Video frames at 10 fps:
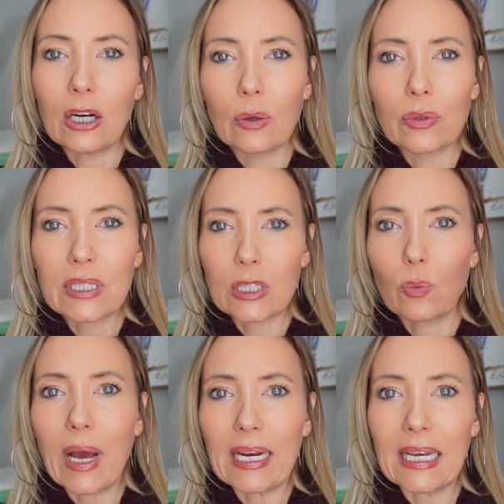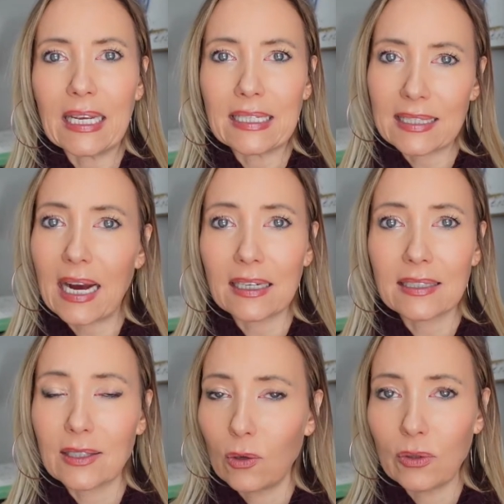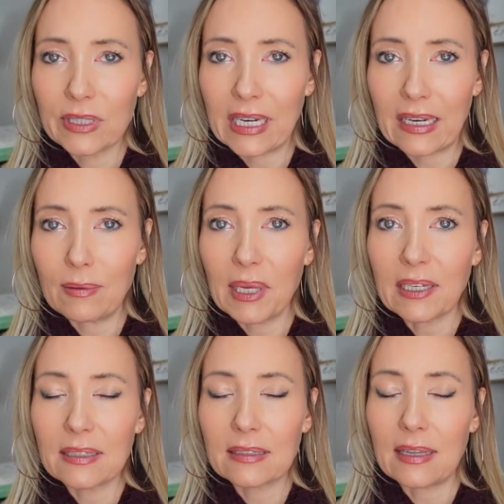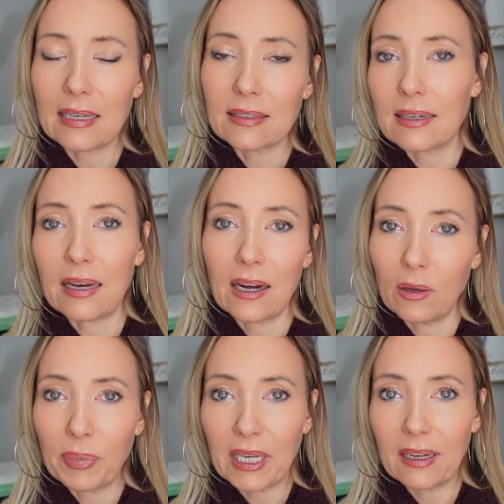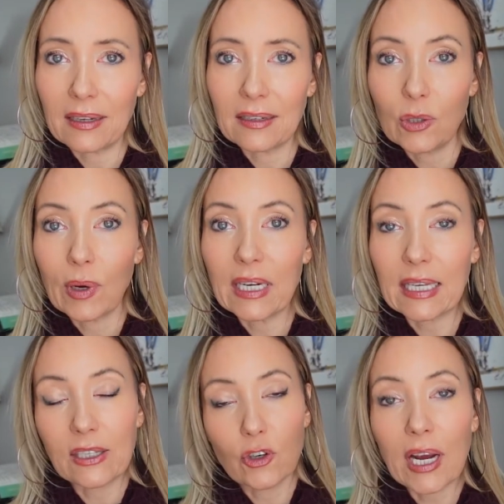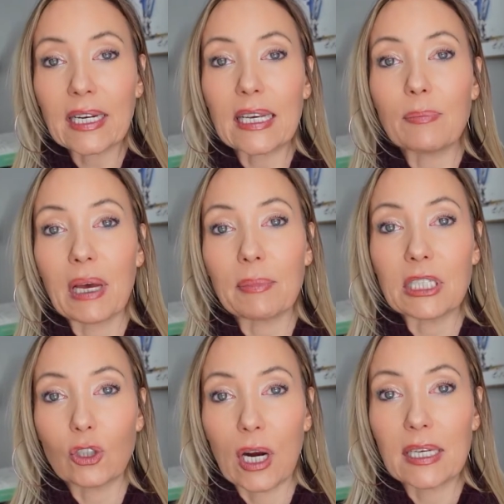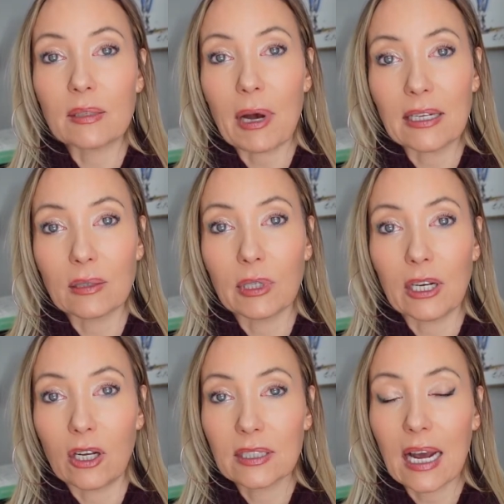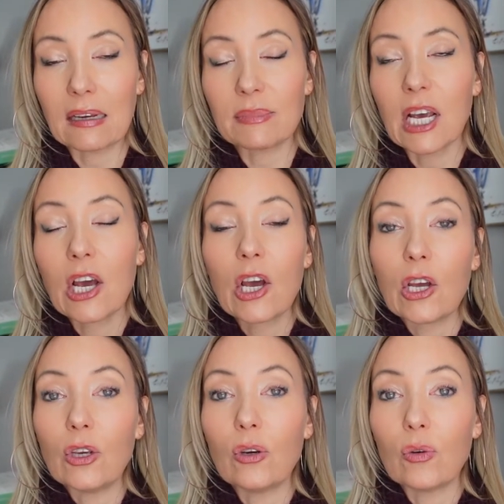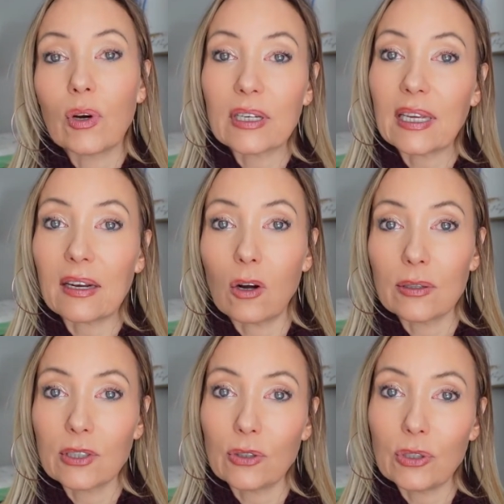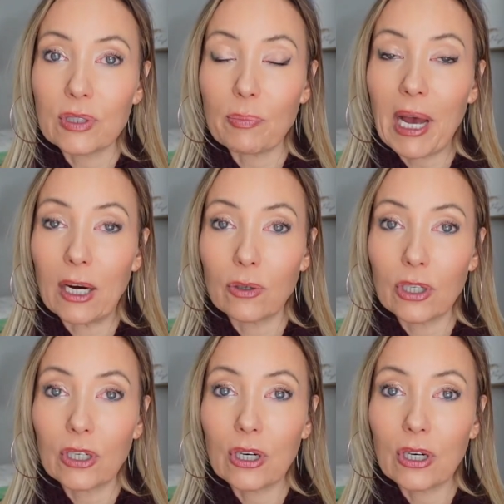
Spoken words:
sweaty socks the whole day, because that's not helping. You want to try to keep them as dry as possible at all times. You can also use a powder.